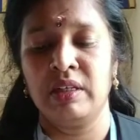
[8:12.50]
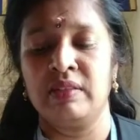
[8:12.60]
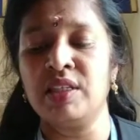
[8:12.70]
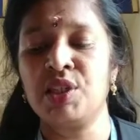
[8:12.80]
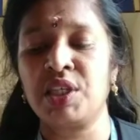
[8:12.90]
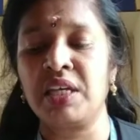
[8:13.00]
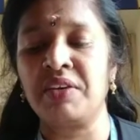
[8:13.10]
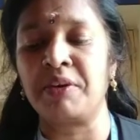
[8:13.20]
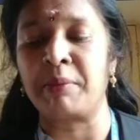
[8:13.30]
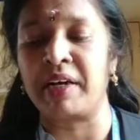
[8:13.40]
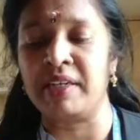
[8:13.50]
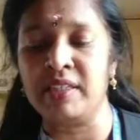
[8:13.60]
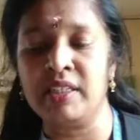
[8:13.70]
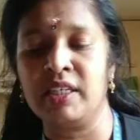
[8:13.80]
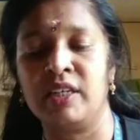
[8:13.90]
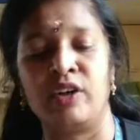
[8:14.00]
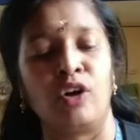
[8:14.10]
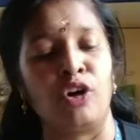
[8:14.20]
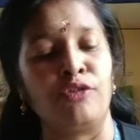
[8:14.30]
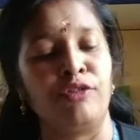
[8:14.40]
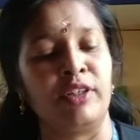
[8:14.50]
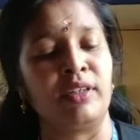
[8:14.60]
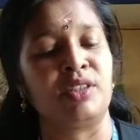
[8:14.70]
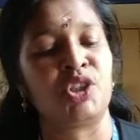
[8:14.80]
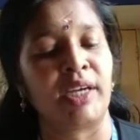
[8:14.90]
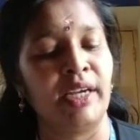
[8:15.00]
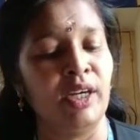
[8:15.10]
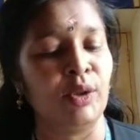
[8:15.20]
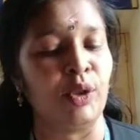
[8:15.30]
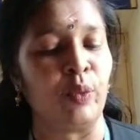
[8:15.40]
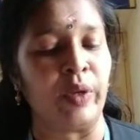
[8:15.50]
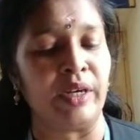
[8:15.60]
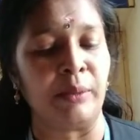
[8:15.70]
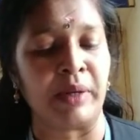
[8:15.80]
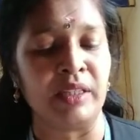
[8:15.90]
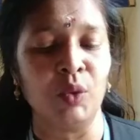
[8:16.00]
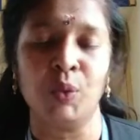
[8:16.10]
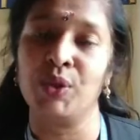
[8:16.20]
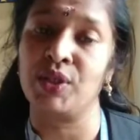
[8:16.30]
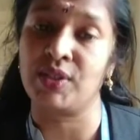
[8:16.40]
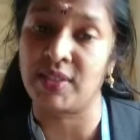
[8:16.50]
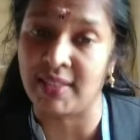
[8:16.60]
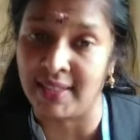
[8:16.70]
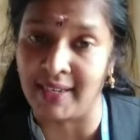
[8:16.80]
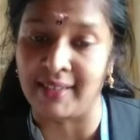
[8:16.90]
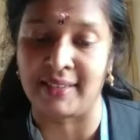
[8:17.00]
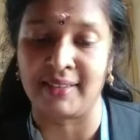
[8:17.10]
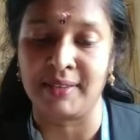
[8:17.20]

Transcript: This scene reminded her of her childhood when her mother was young.